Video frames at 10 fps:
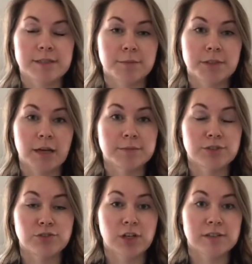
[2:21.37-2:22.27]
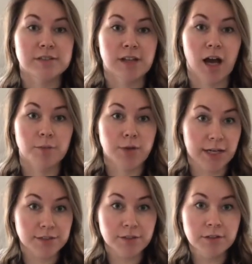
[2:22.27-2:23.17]
Sometimes it's just not
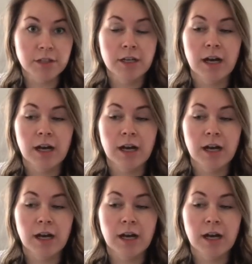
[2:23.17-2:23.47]
practical.